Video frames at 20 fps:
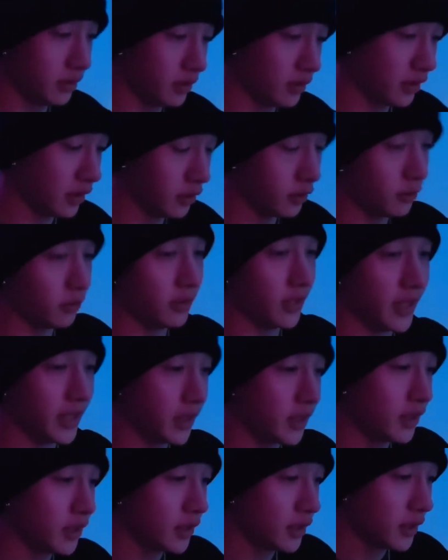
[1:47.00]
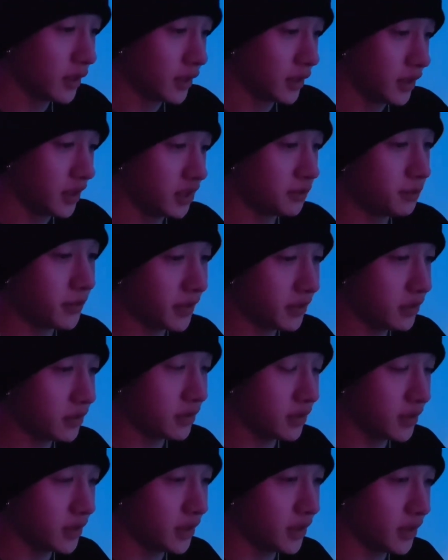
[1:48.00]
a little later, it's
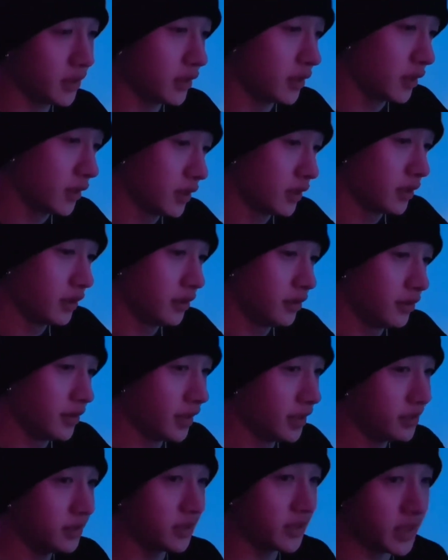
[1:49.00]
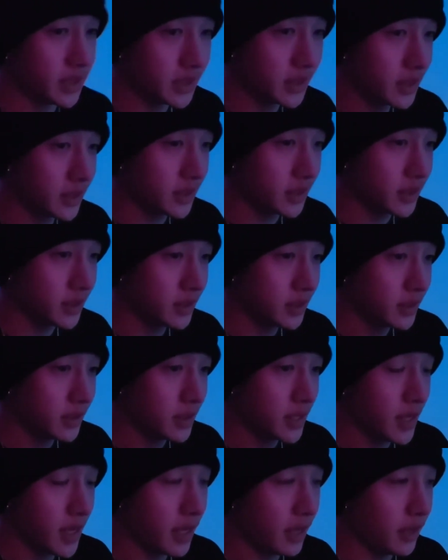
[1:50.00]
basically they sing it,
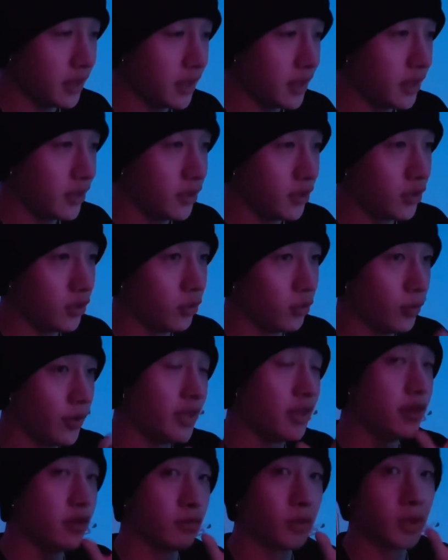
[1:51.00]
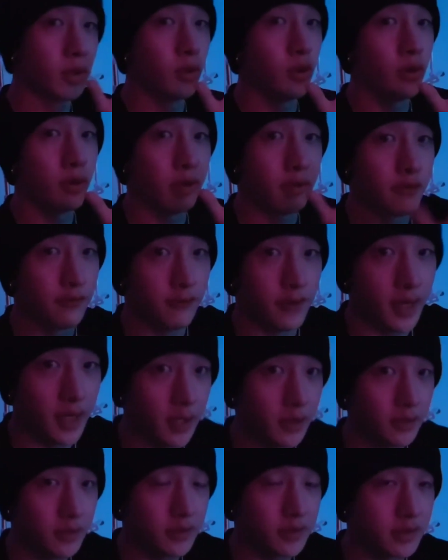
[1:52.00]
and then with the recorded
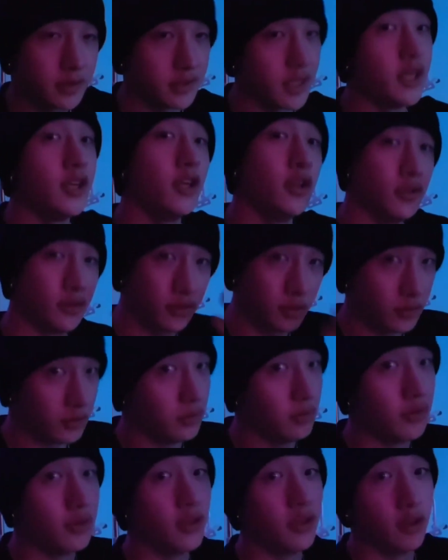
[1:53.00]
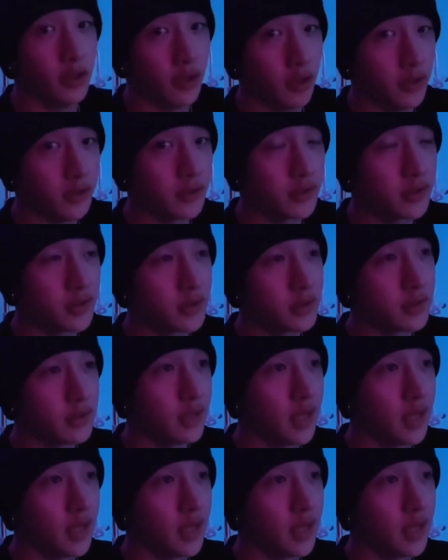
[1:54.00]
files then you tune the notes.